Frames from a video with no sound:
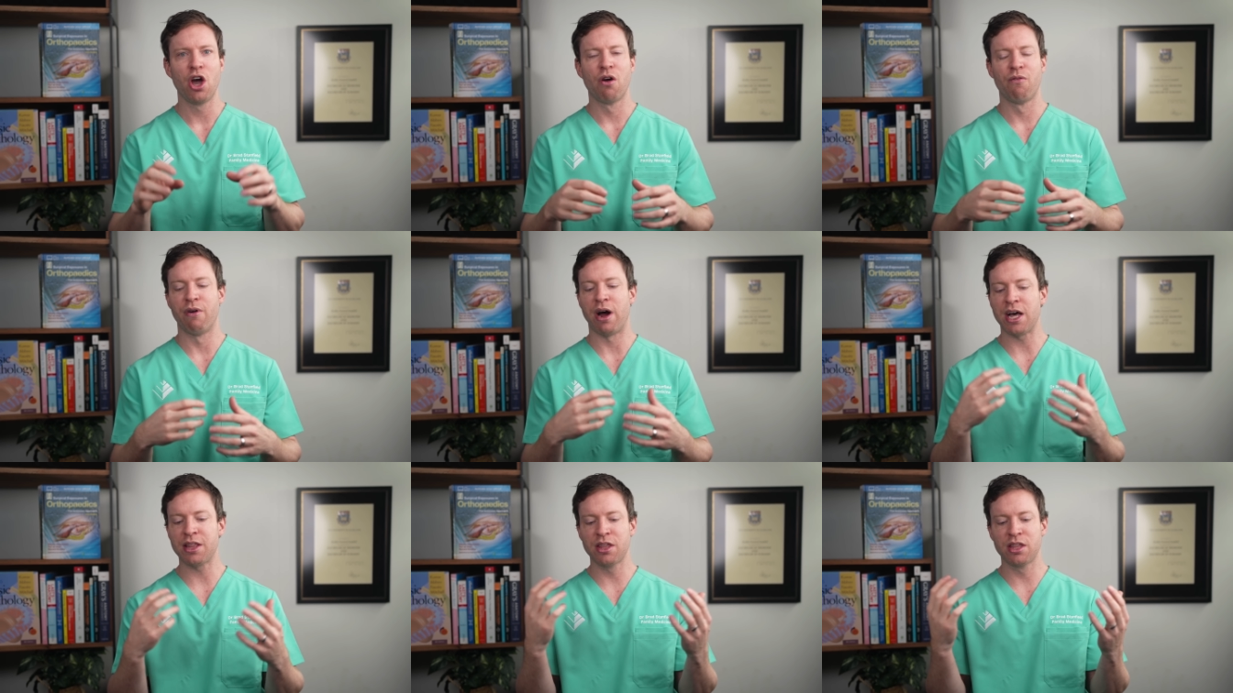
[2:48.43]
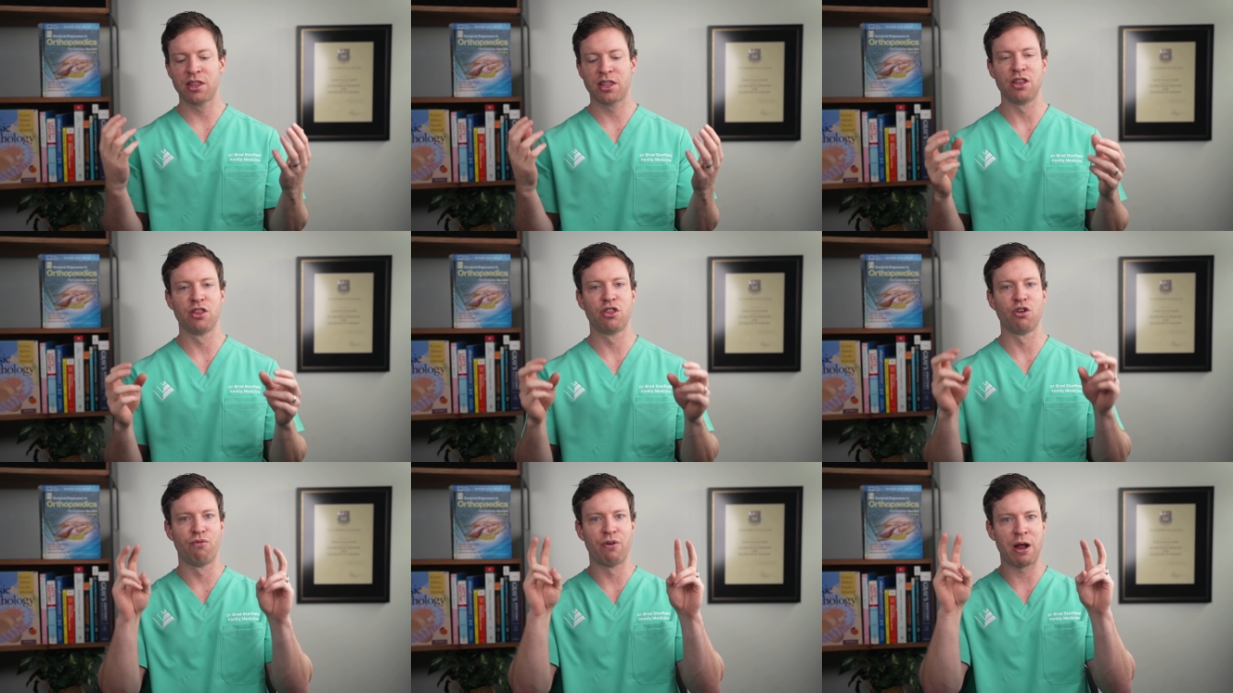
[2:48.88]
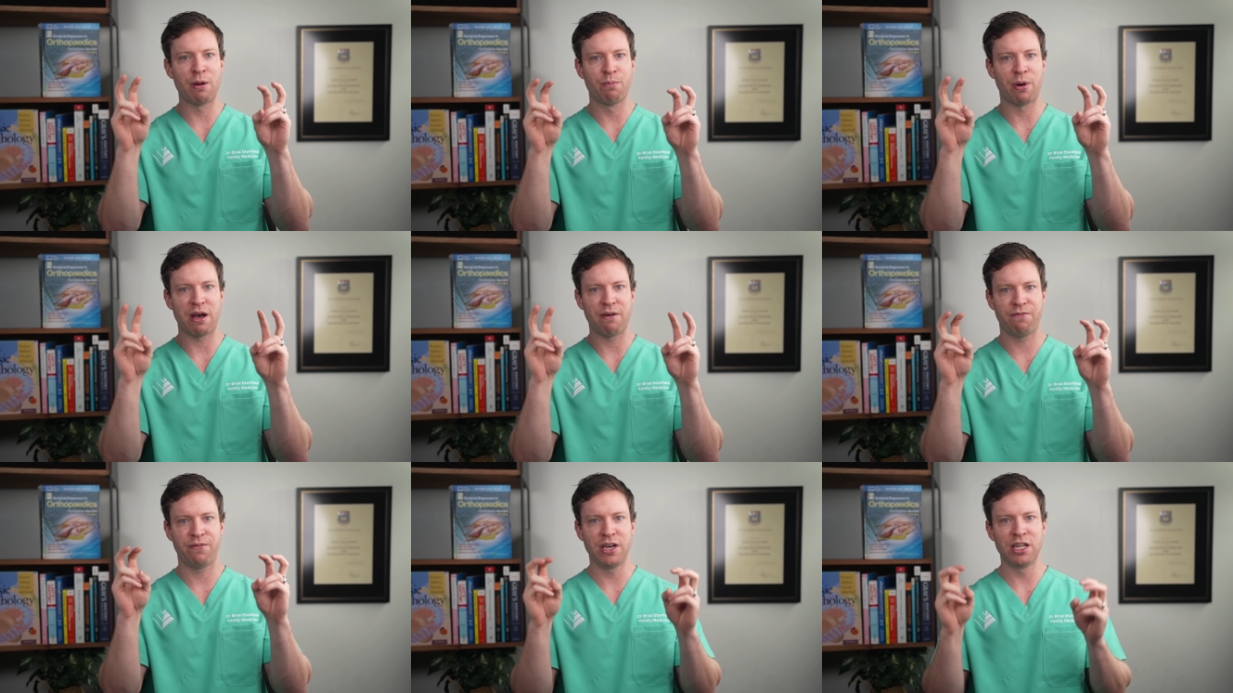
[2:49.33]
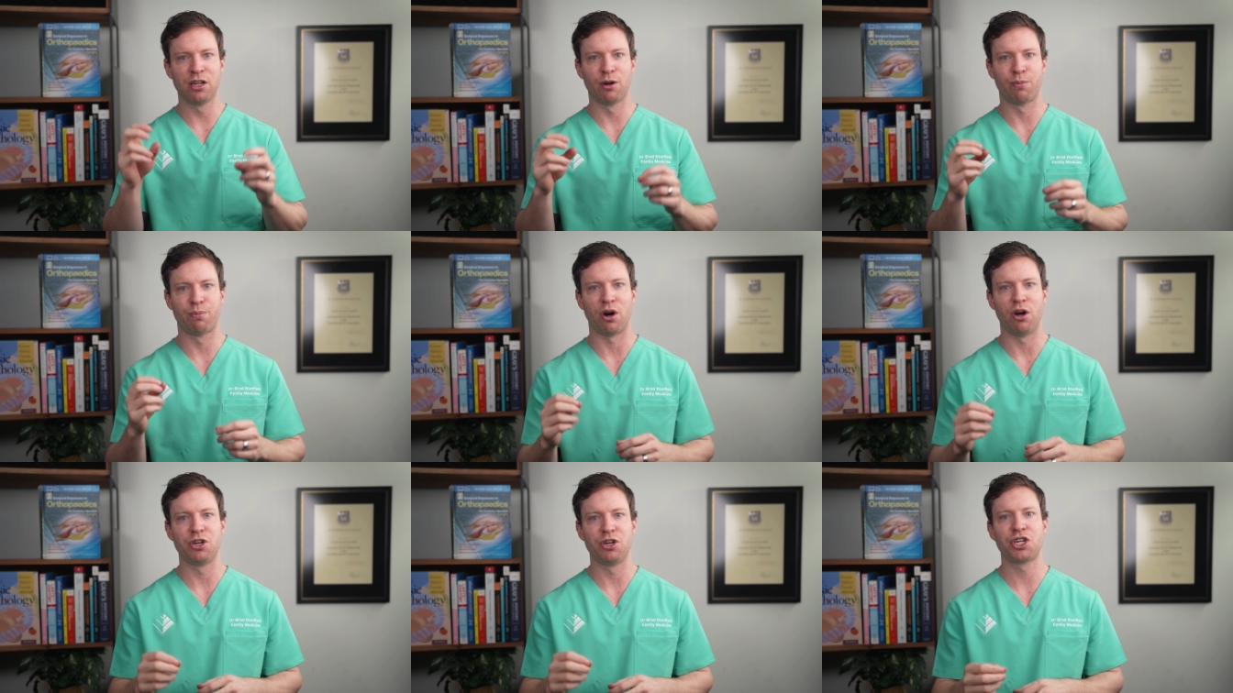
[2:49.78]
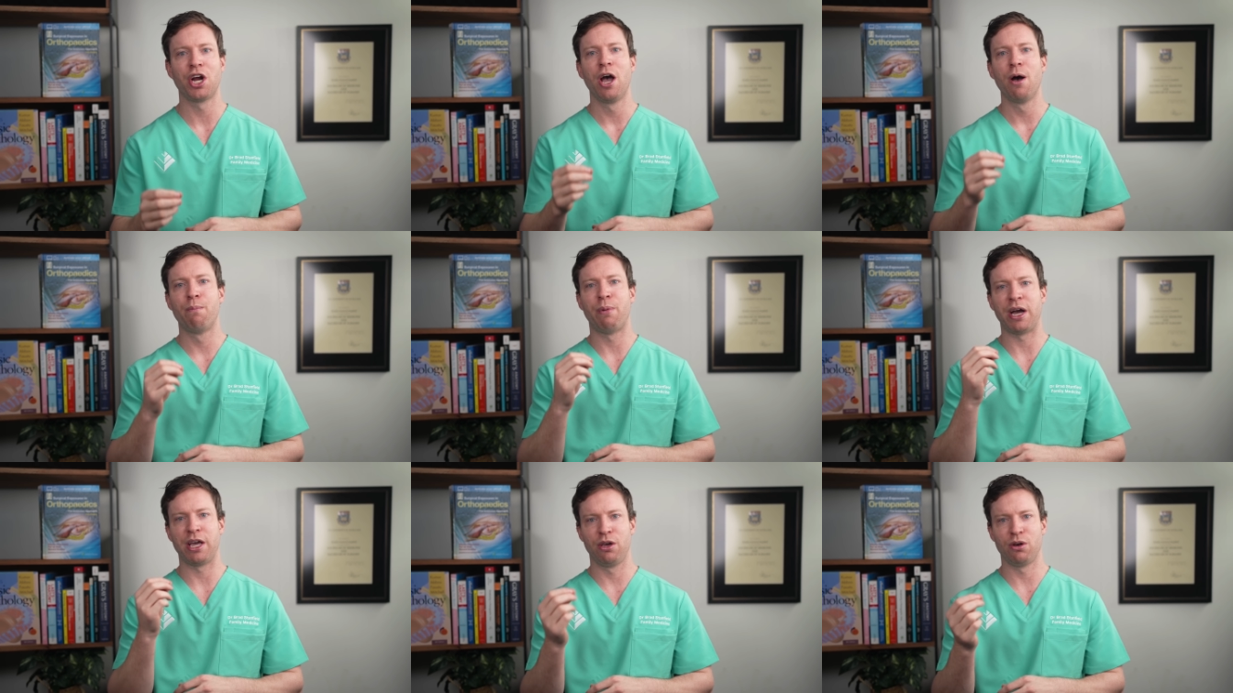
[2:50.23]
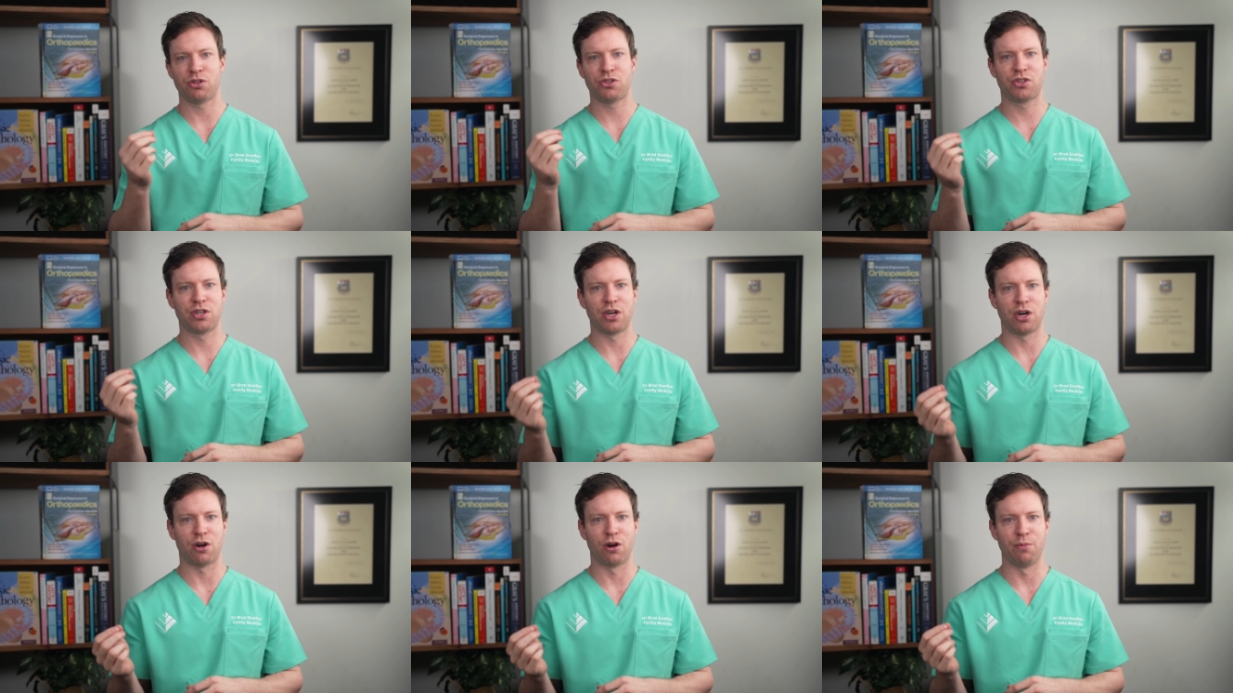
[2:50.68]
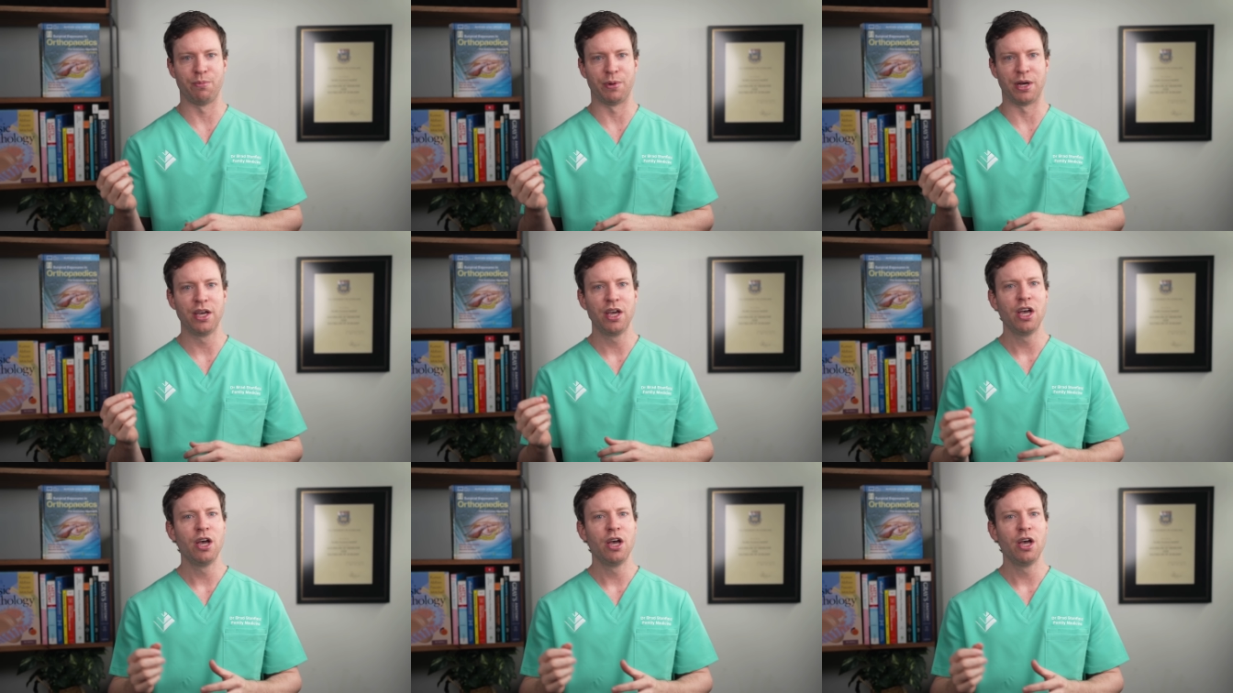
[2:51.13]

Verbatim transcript: rather than the run by feel approach by Gösta Holmér.